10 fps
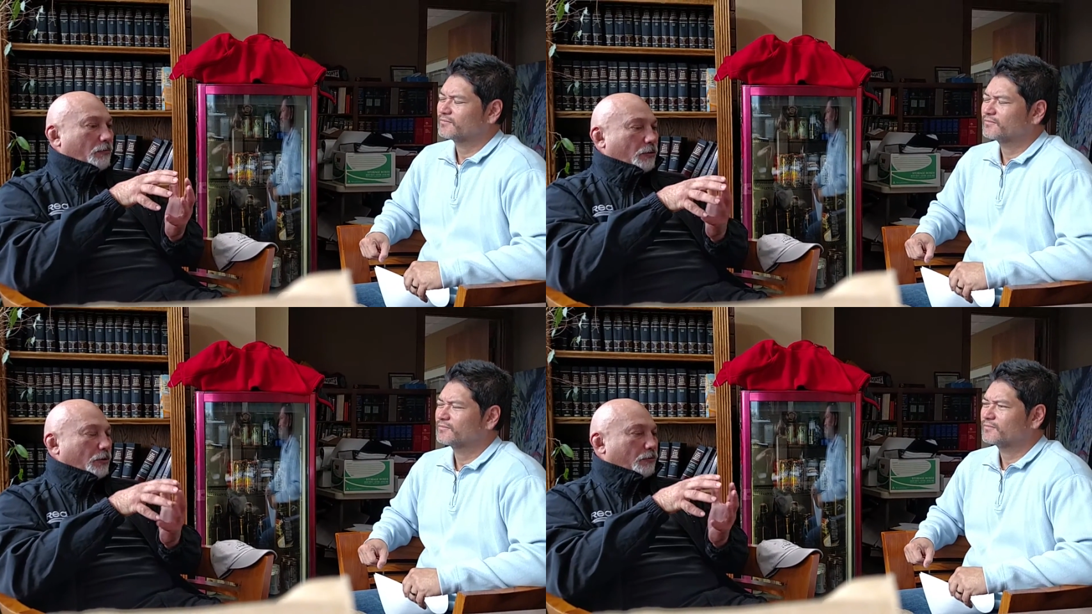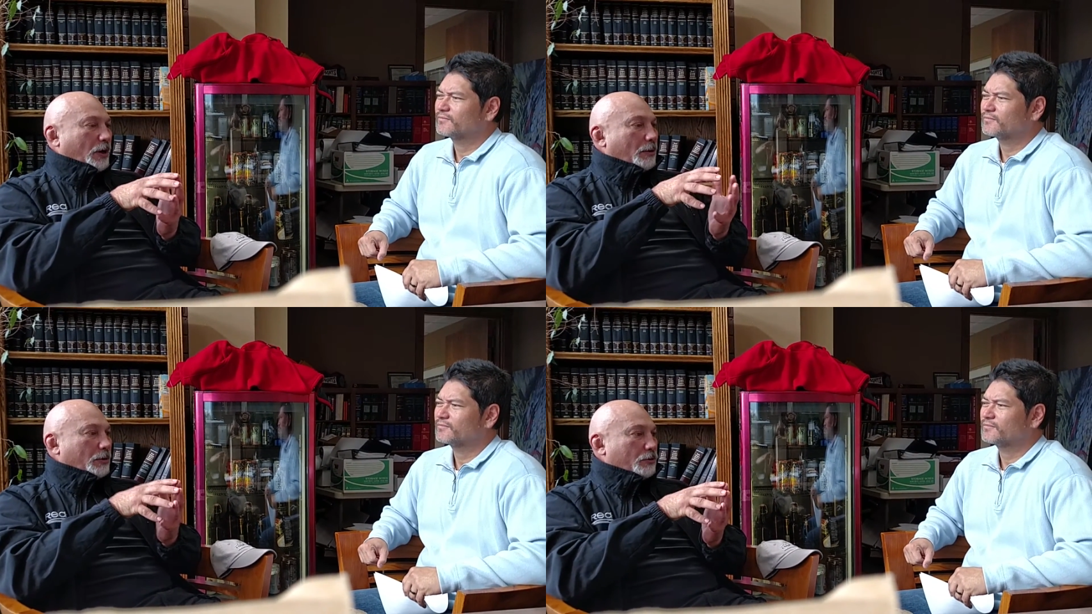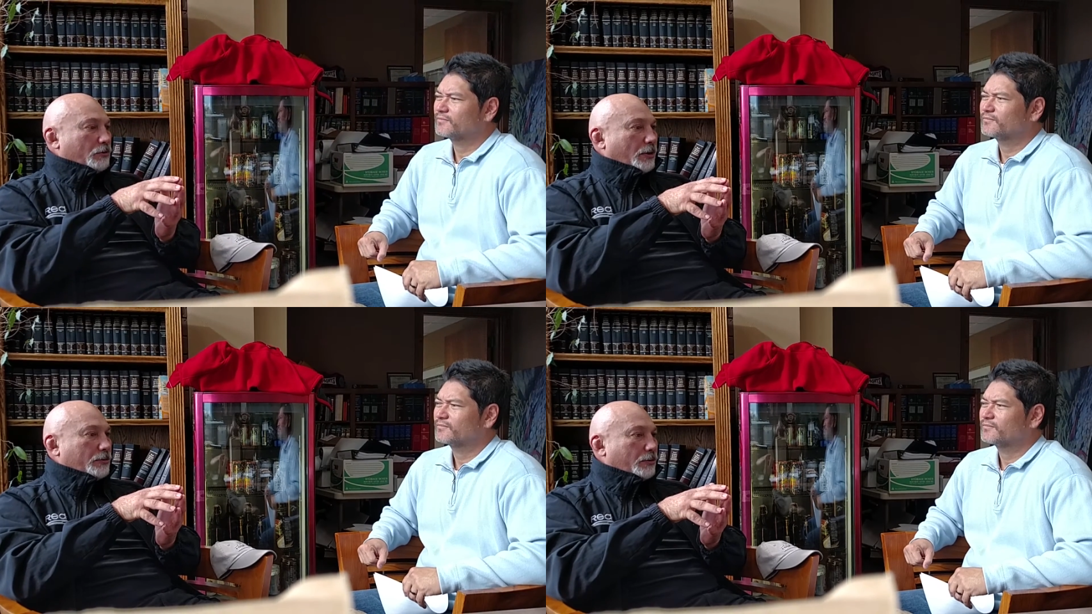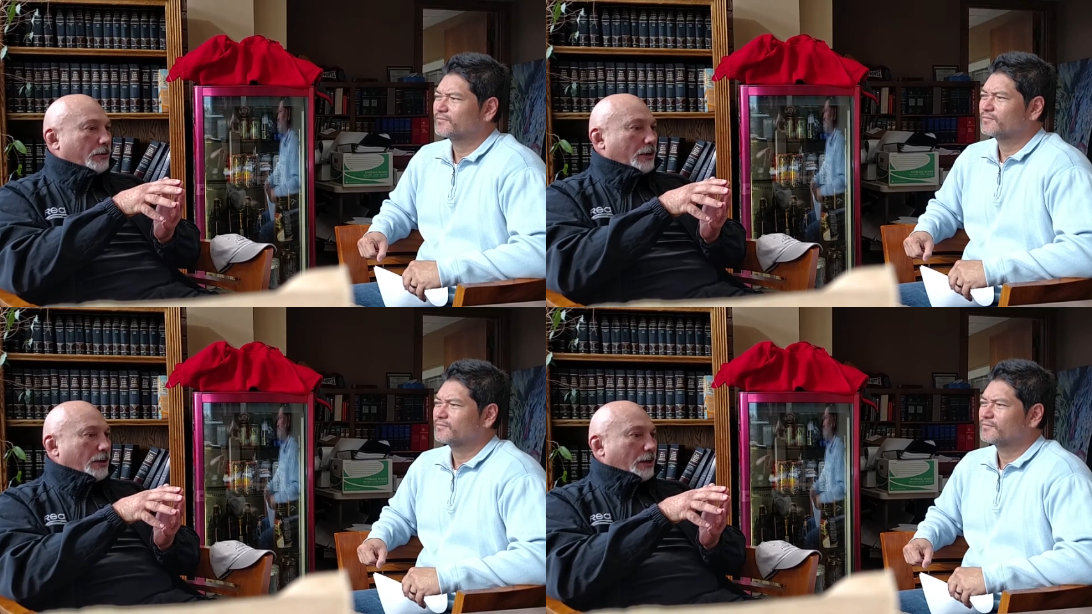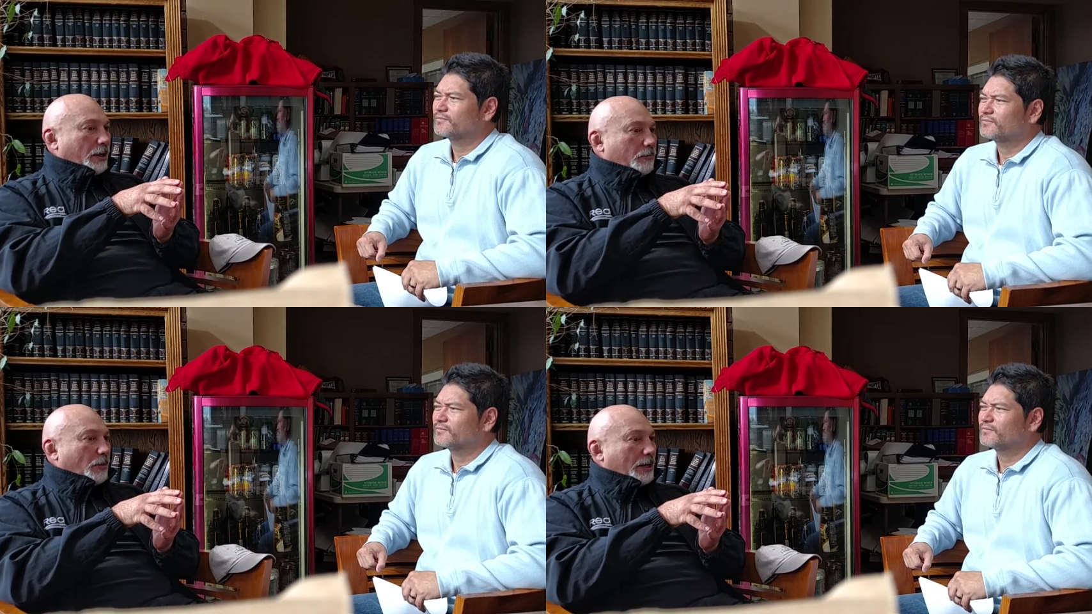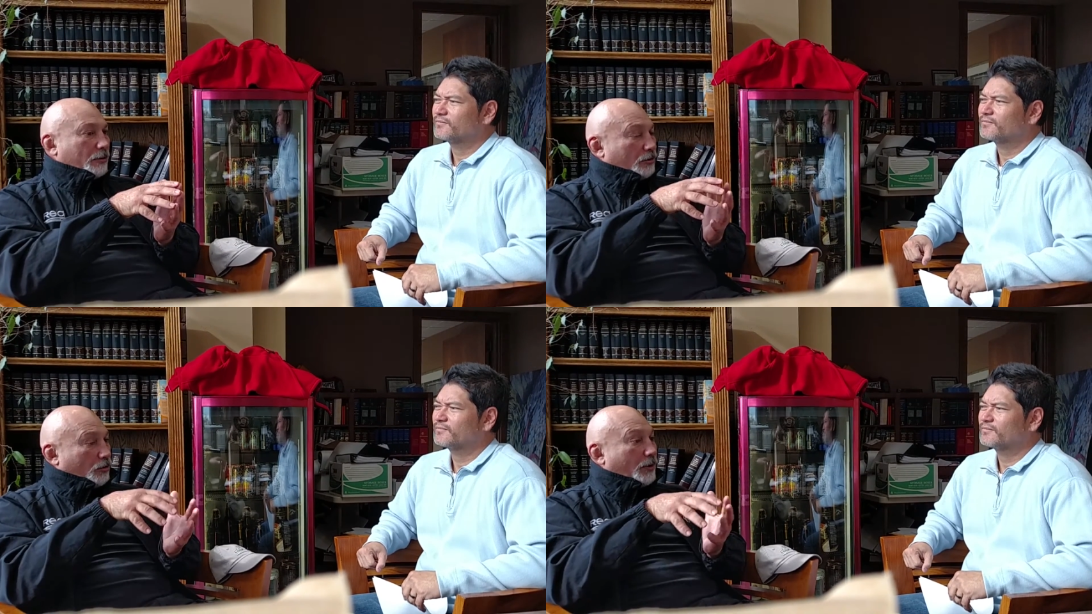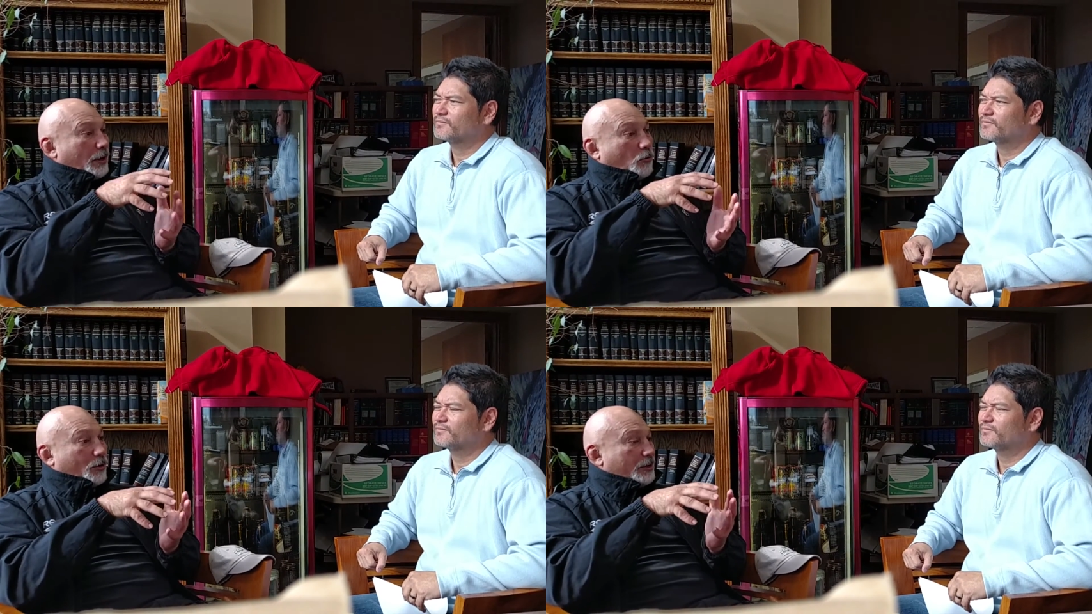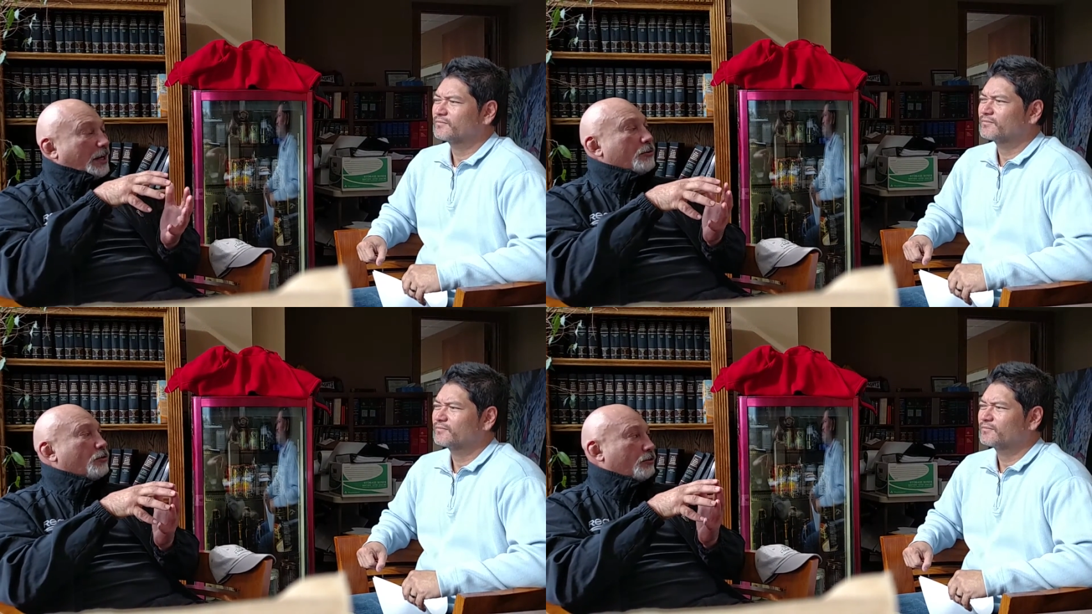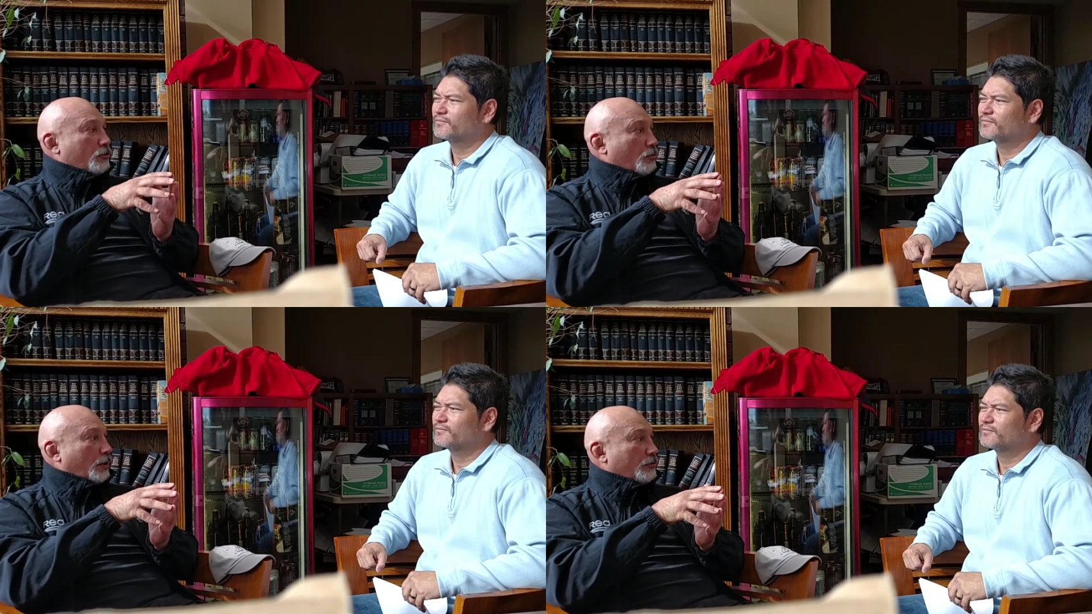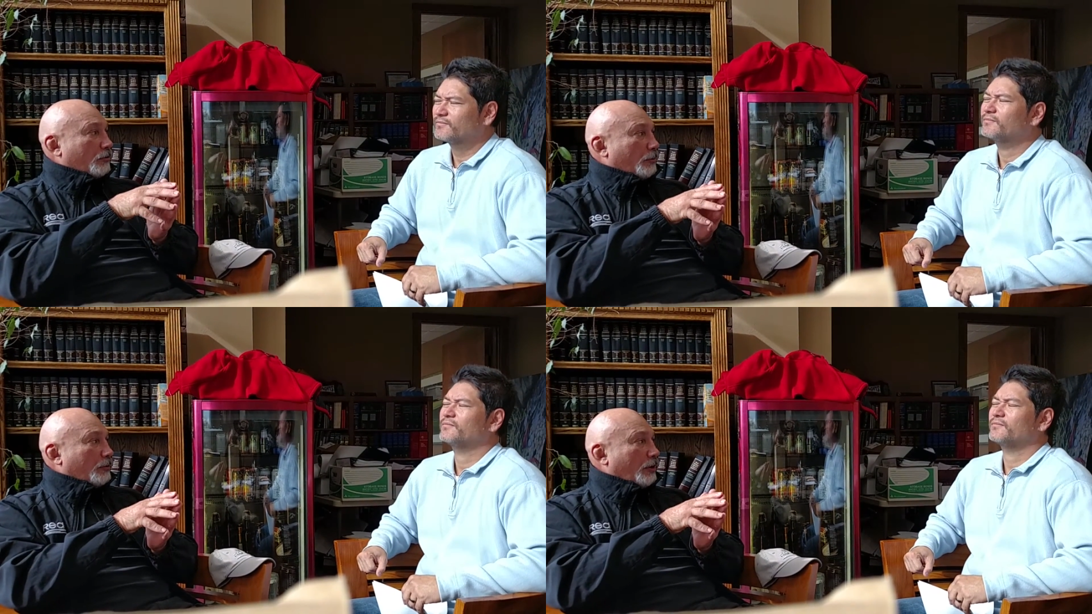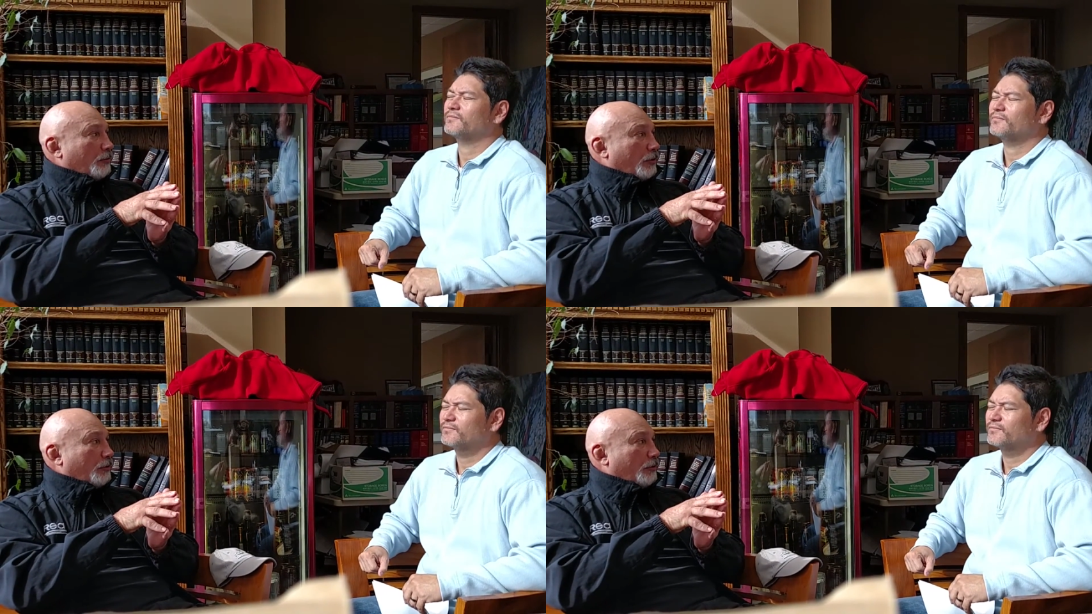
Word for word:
Speaker 1: for family structure and make it create a more dangerous situation for themselves